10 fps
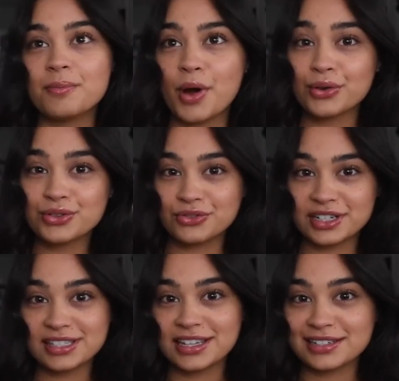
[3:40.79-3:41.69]
most
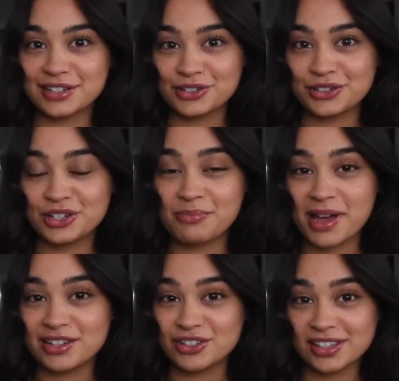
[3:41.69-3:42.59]
recent internship
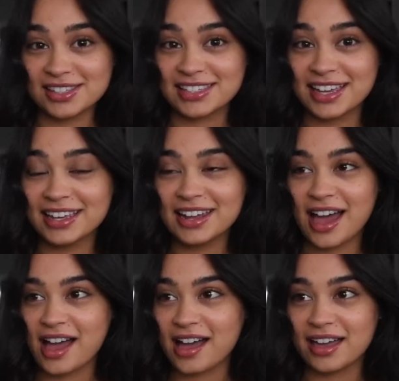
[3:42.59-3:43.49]
I just did,
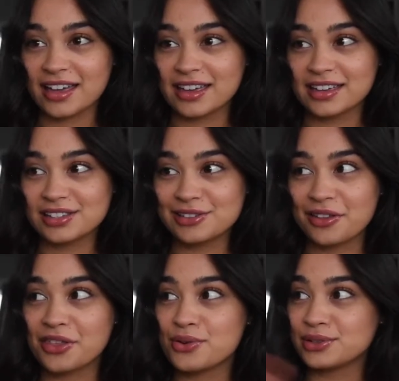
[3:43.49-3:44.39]
I saw
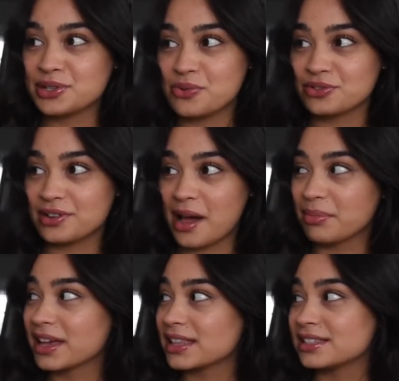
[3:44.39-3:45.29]
that there was 200
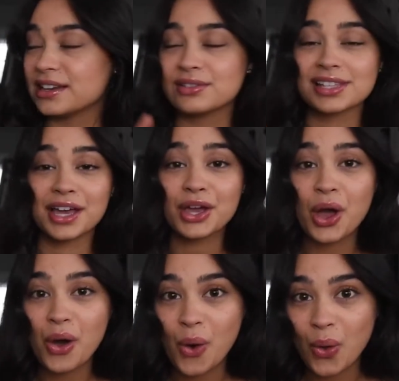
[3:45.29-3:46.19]
applicants and I was like,
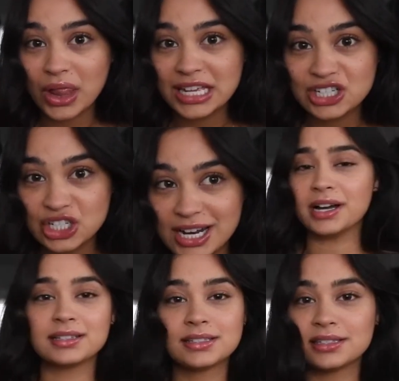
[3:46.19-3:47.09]

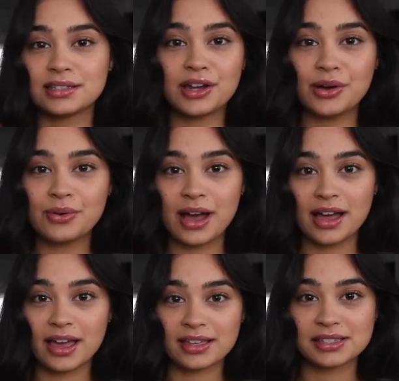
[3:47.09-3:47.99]
but you know,
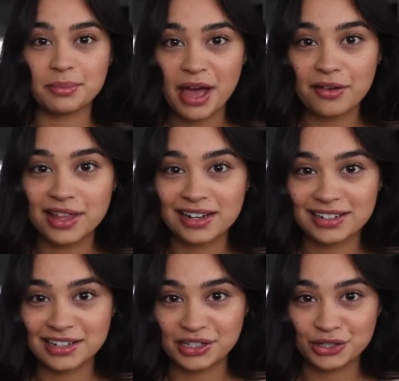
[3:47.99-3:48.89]
I somehow landed
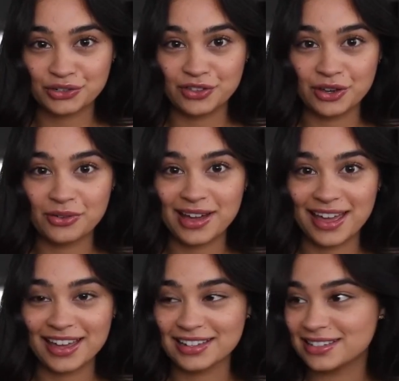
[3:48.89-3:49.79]
an interview,
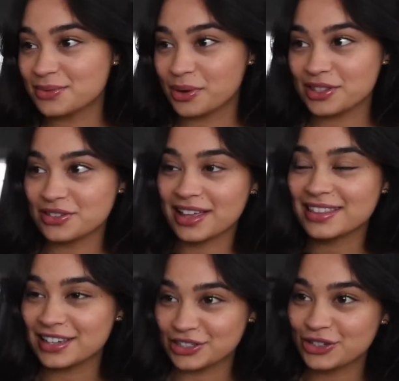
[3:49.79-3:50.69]
and once you land
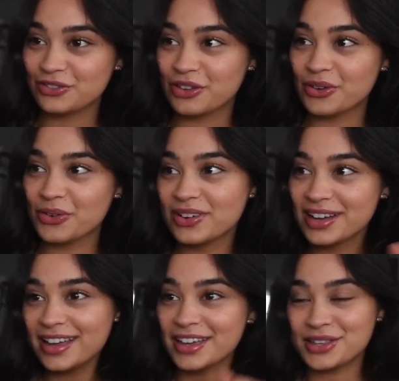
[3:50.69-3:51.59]
the interview,
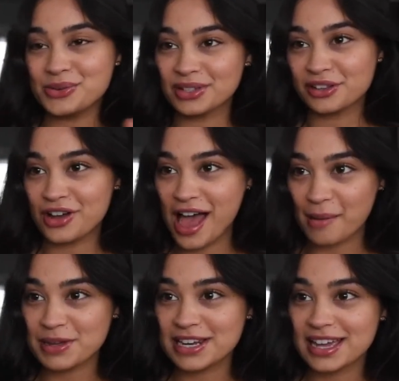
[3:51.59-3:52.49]
you do a little
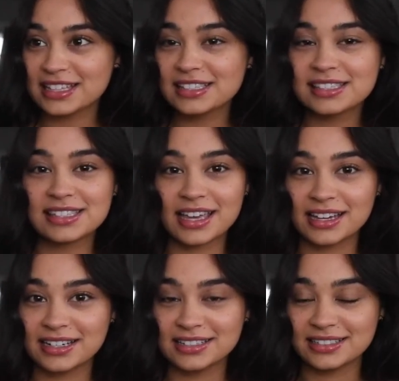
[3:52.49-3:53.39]
happy dance,
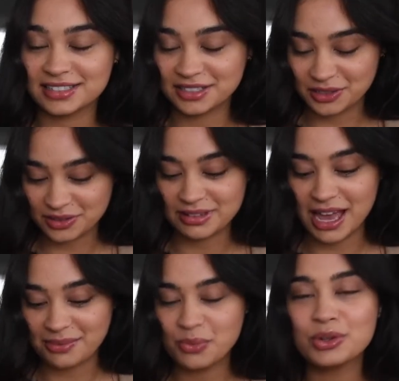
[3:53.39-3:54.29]
and yeah,
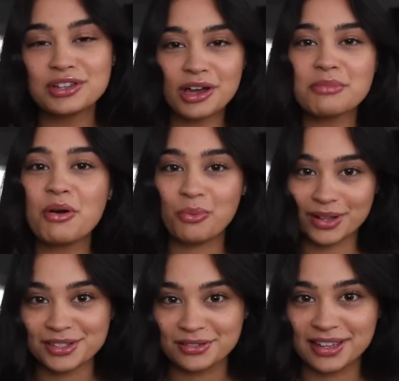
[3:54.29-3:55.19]
we'll talk about
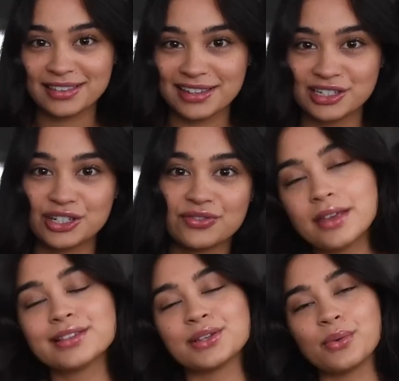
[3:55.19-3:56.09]
once you land the interview.
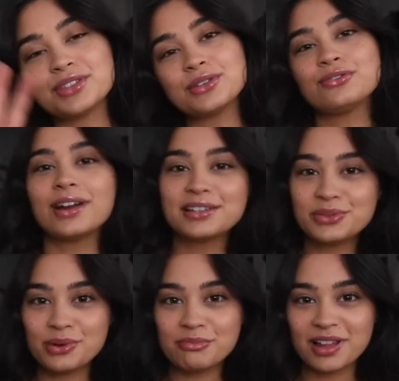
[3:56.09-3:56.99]
So once you're ready to
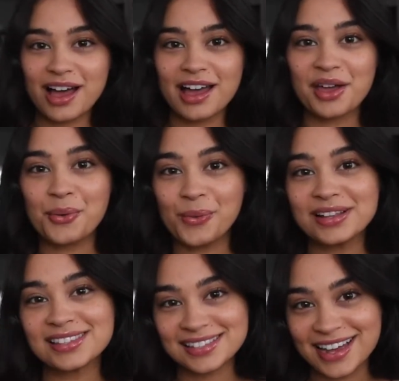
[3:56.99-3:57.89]
apply,
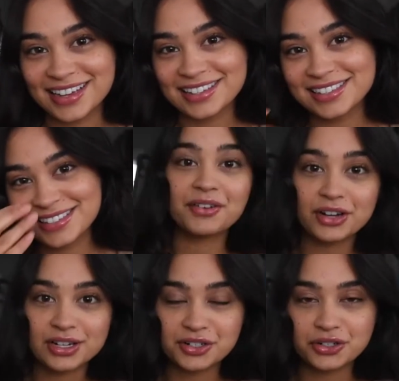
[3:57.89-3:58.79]
what's next? Your
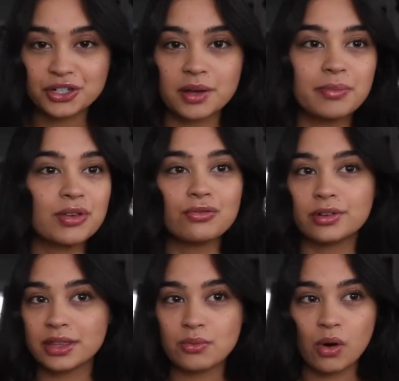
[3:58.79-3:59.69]
internship, you
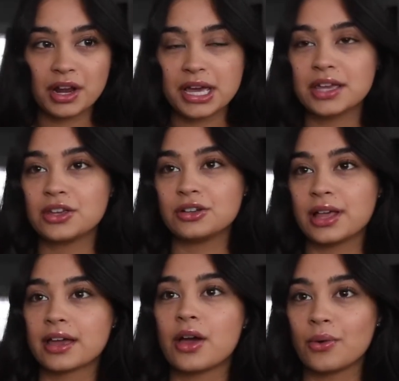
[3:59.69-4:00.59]
really want it. You're
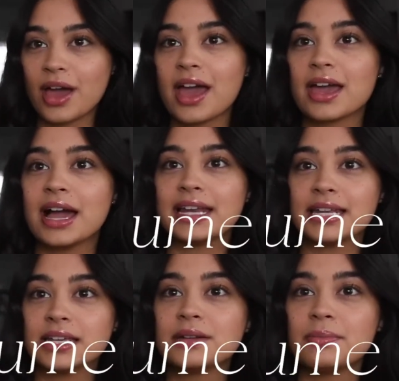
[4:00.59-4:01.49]
like, okay, I
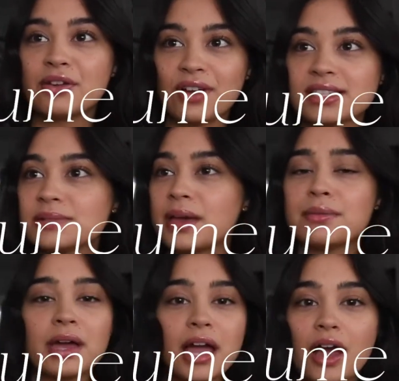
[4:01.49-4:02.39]
need my resume,
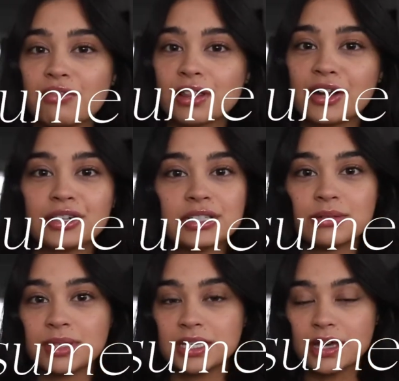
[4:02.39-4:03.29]
my cover letter to
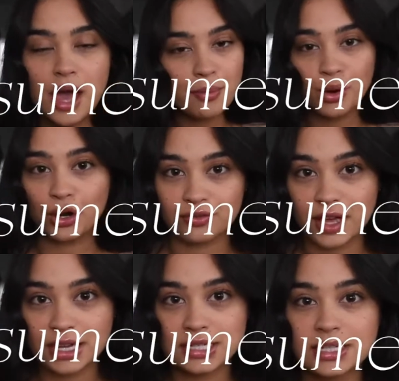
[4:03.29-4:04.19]
be
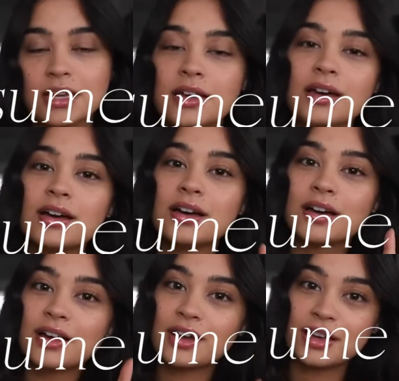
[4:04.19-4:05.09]
perfect.
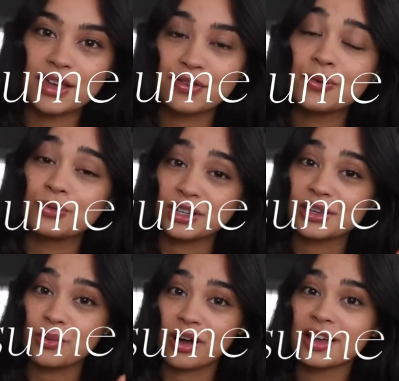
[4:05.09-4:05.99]
If you really
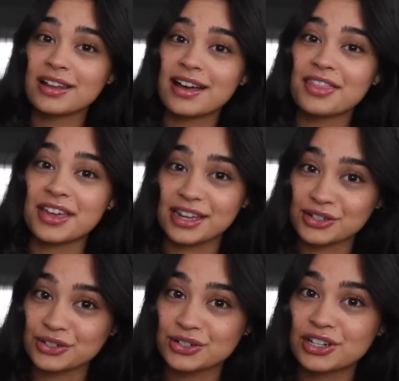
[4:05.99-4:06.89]
want the
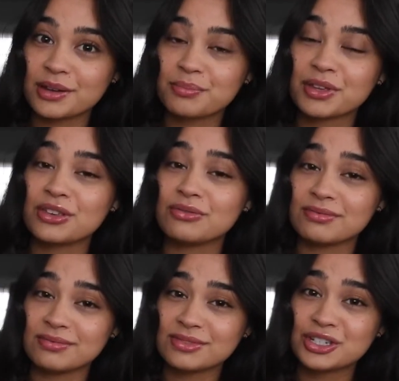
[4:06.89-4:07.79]
internship, you
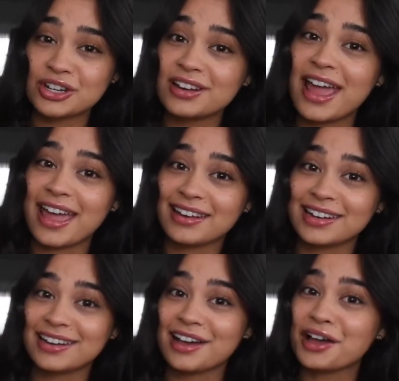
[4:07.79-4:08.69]
should hand
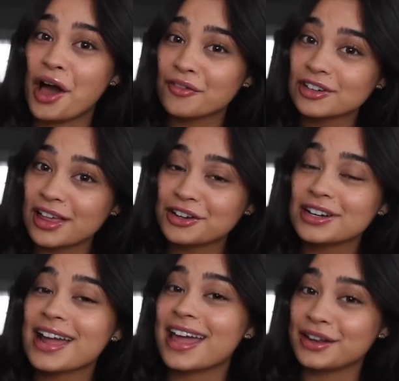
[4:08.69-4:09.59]
in a cover
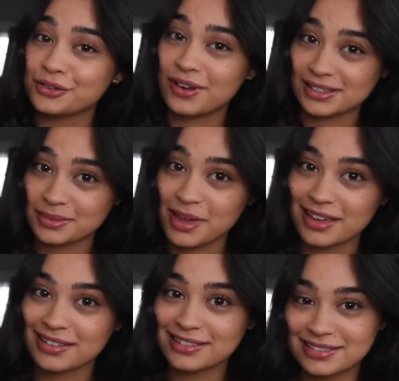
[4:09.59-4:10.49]
letter and a resume.
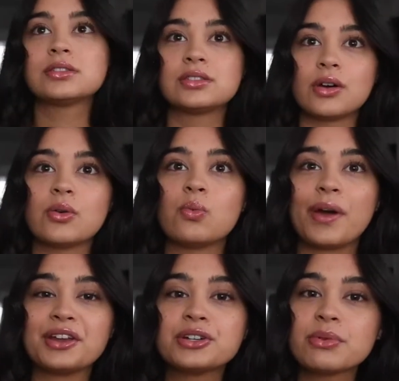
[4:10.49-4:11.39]
So when
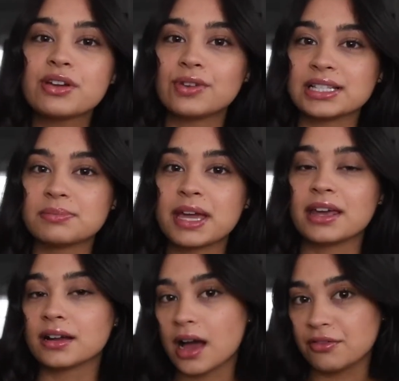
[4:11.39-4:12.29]
you're doing a resume and
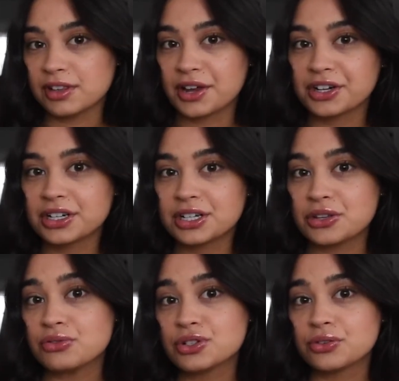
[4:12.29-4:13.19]
a cover letter,
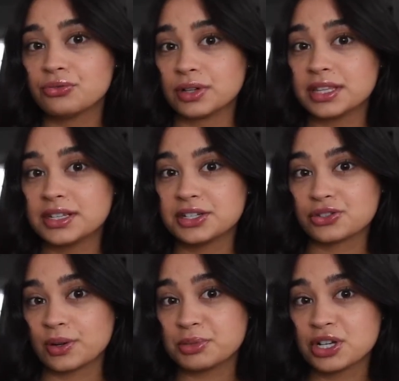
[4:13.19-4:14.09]
you should read the
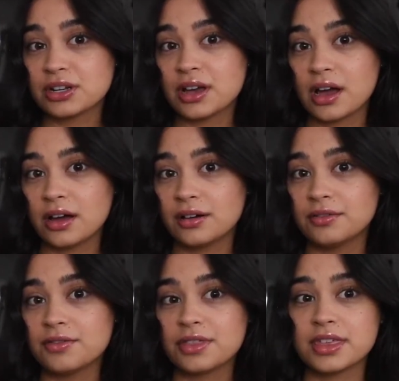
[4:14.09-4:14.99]
description of
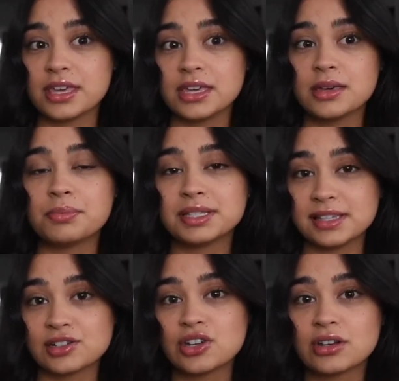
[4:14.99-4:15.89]
the
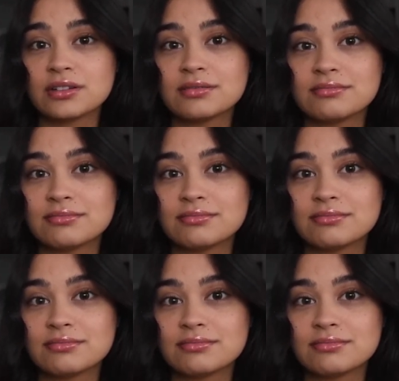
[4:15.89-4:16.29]
position